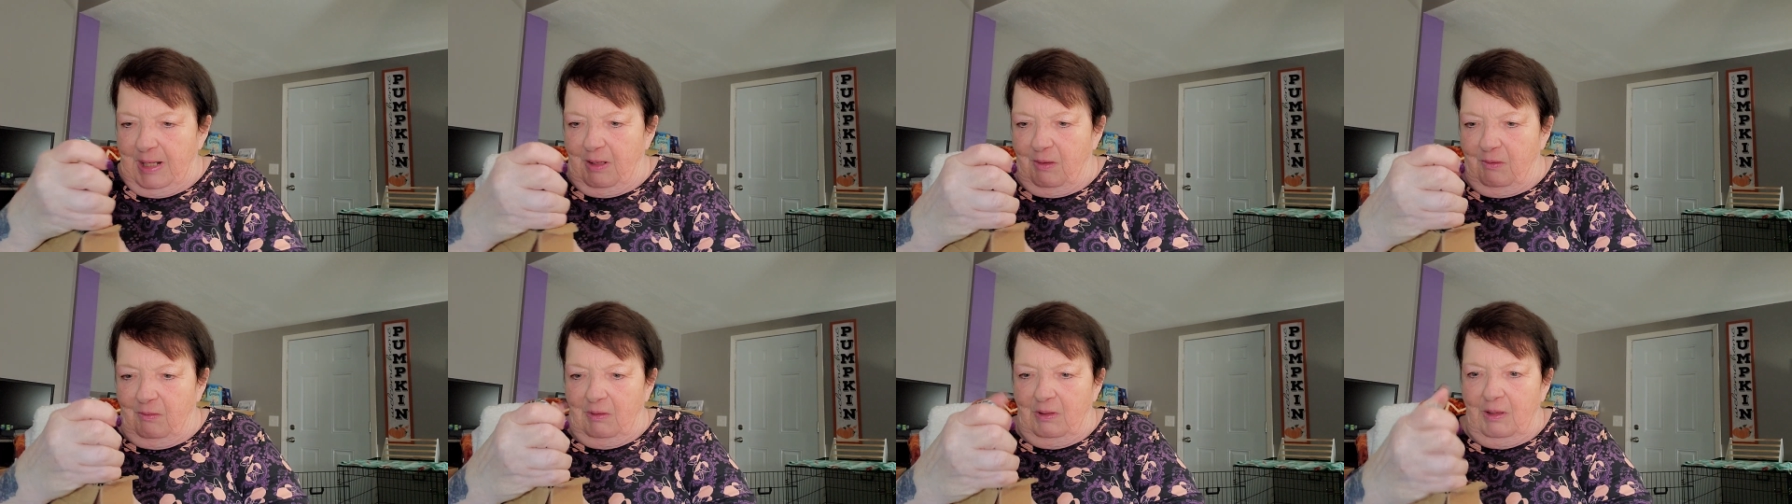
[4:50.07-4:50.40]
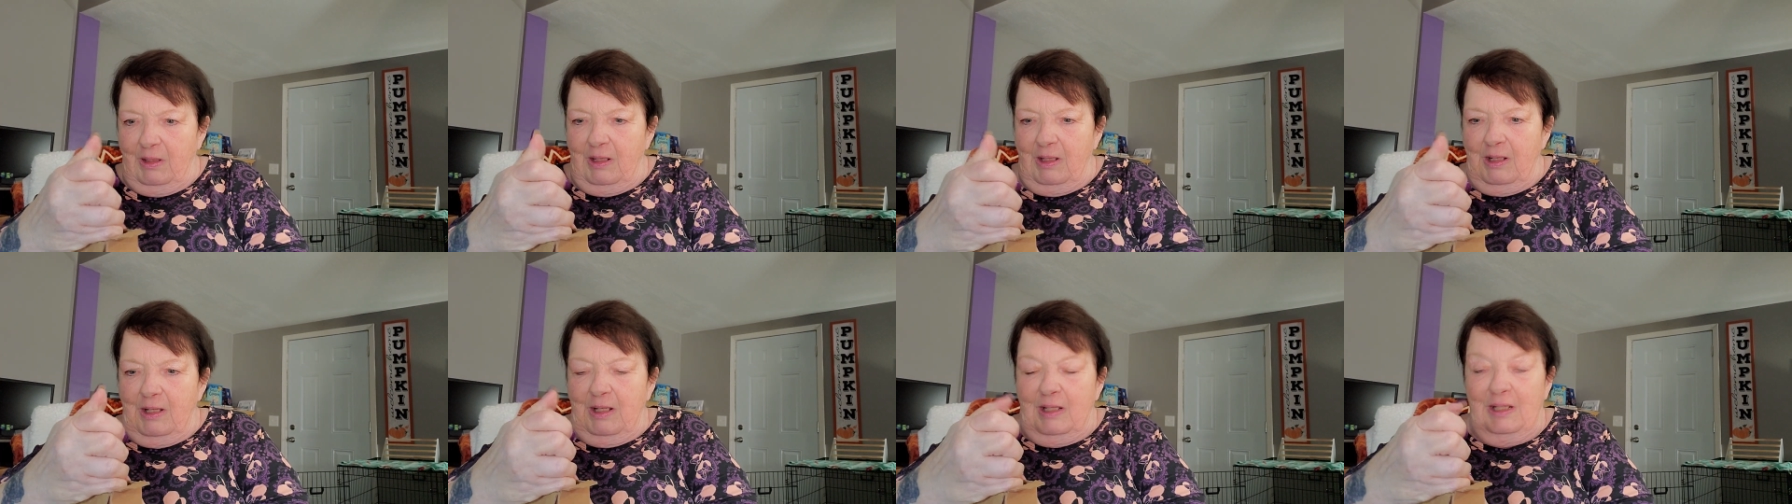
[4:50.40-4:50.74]

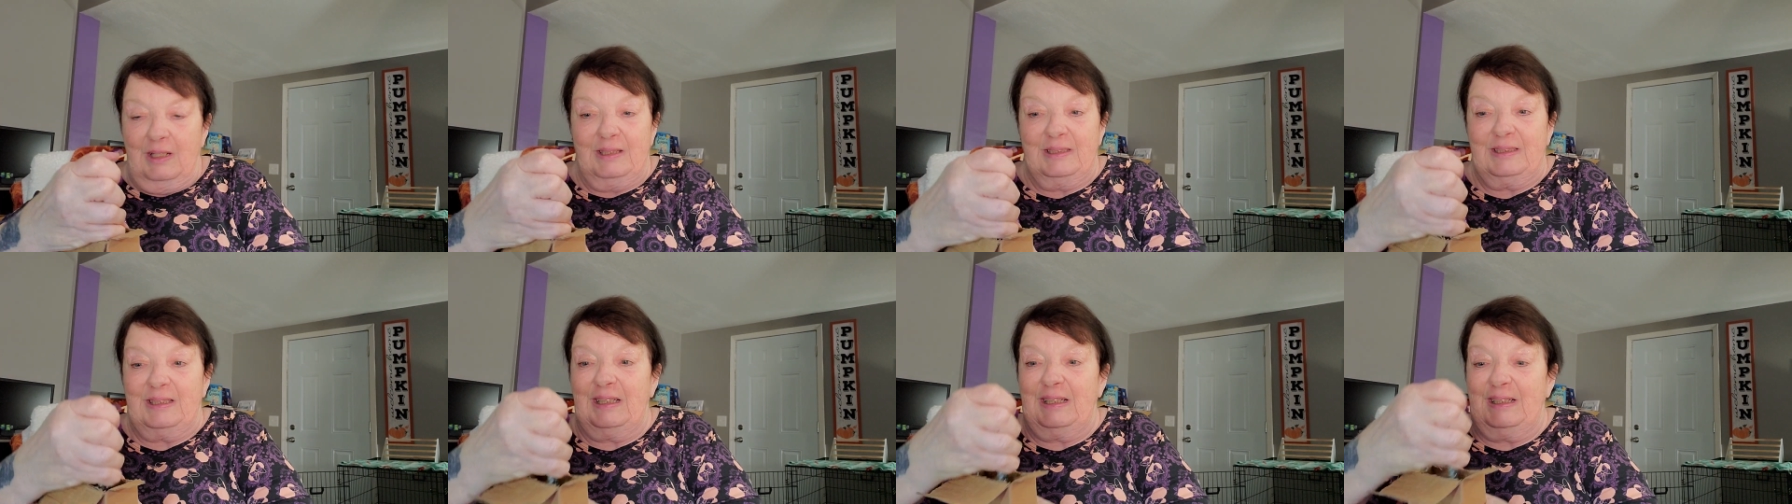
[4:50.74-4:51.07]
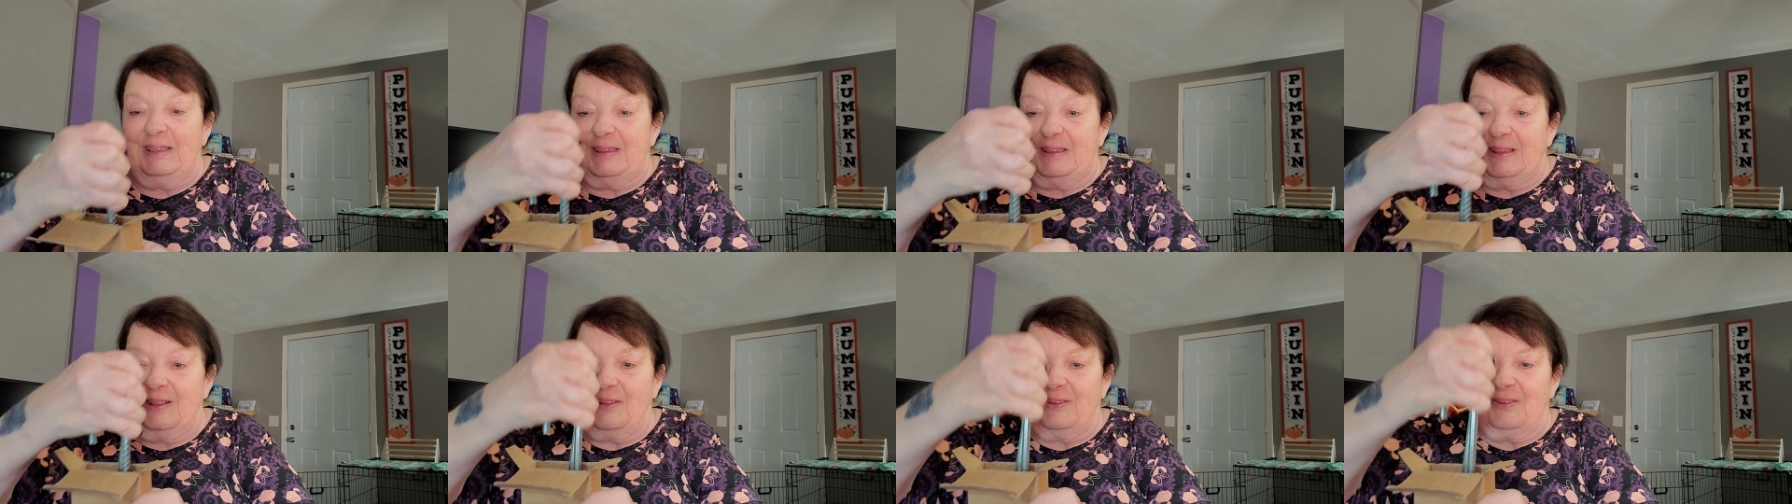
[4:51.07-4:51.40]
out. Because
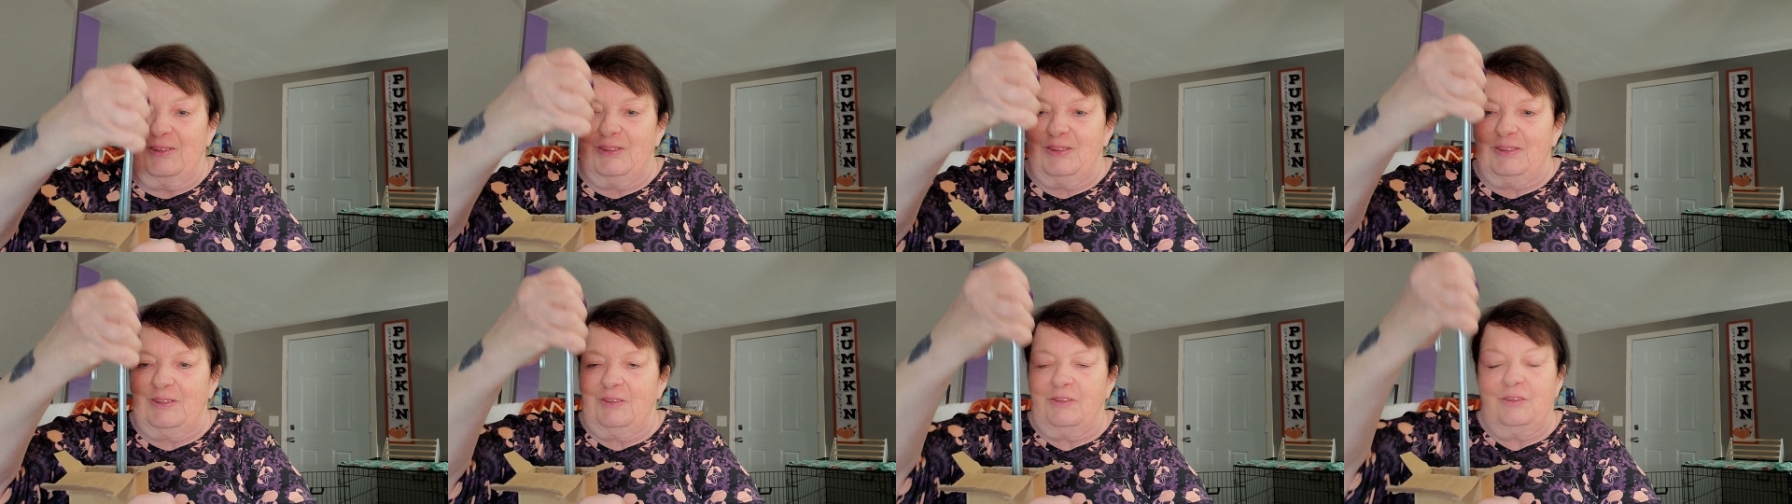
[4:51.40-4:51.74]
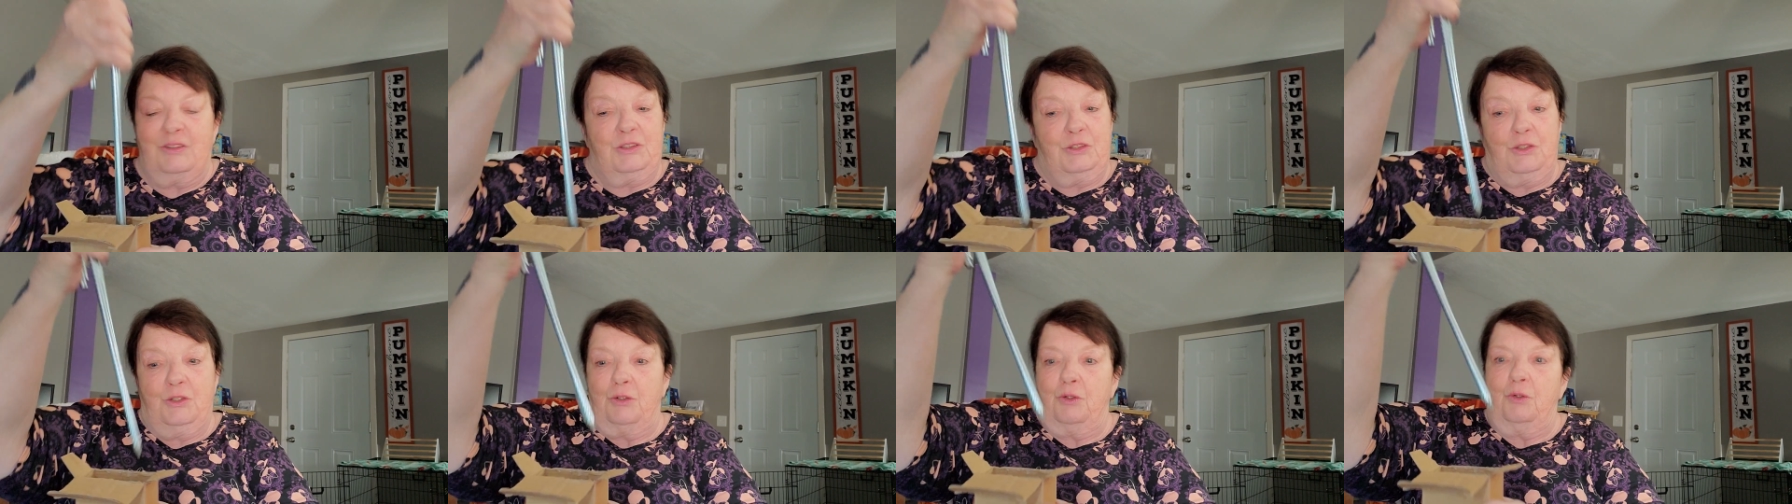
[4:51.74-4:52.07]
these suckers
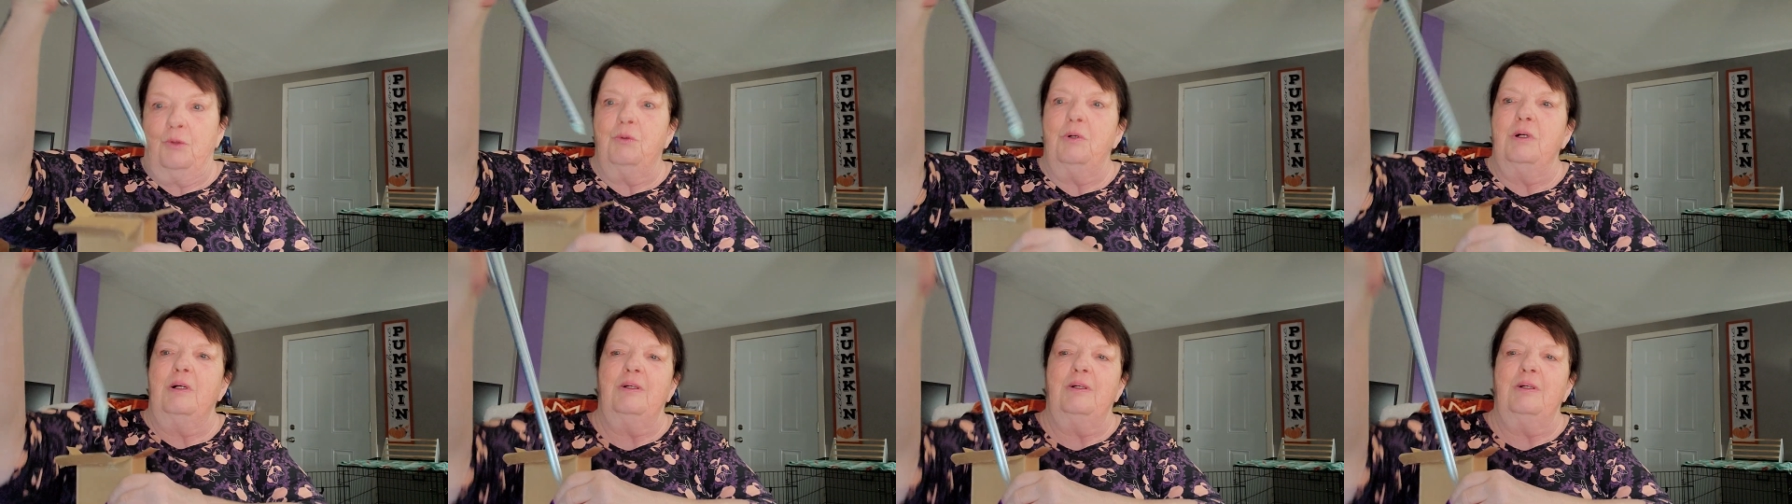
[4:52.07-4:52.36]
are two.